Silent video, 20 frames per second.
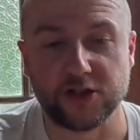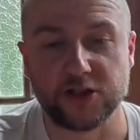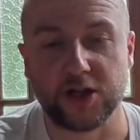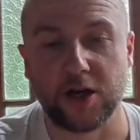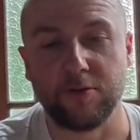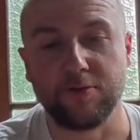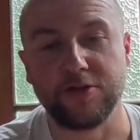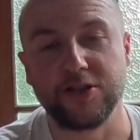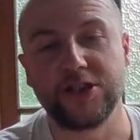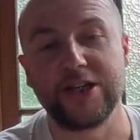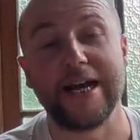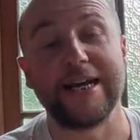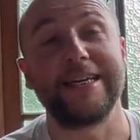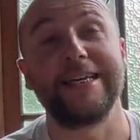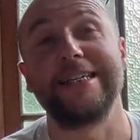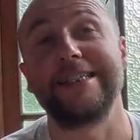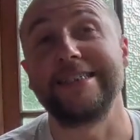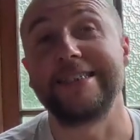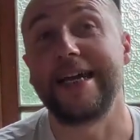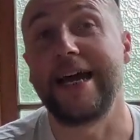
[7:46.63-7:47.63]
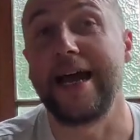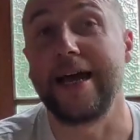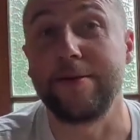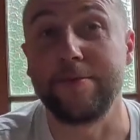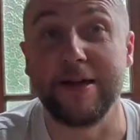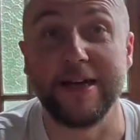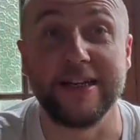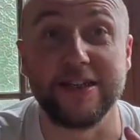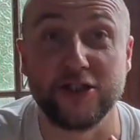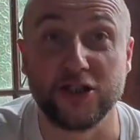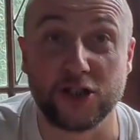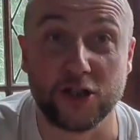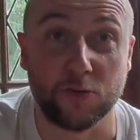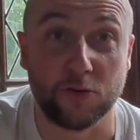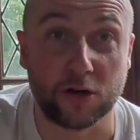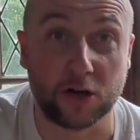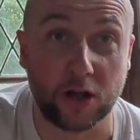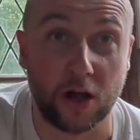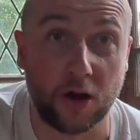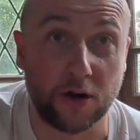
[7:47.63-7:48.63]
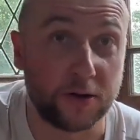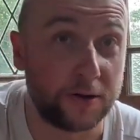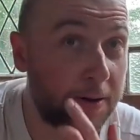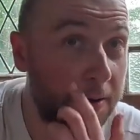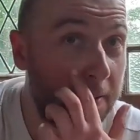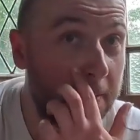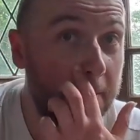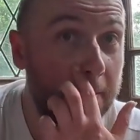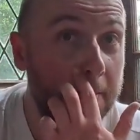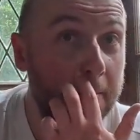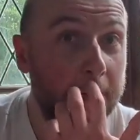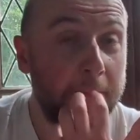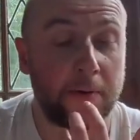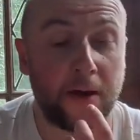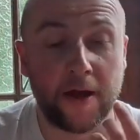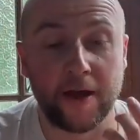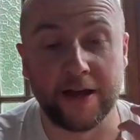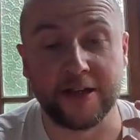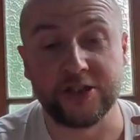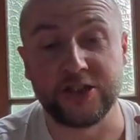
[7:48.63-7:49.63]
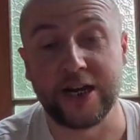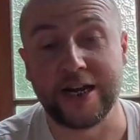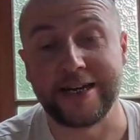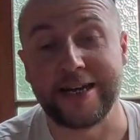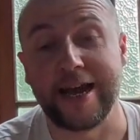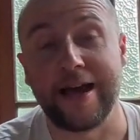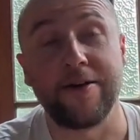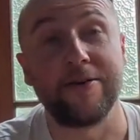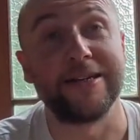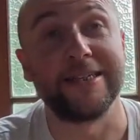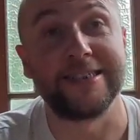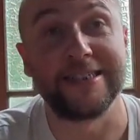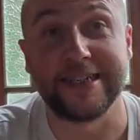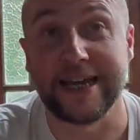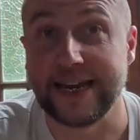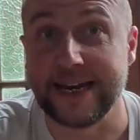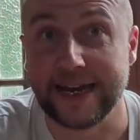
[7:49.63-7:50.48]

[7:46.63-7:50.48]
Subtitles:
So check-in time is 2 o'clock and check-out is 10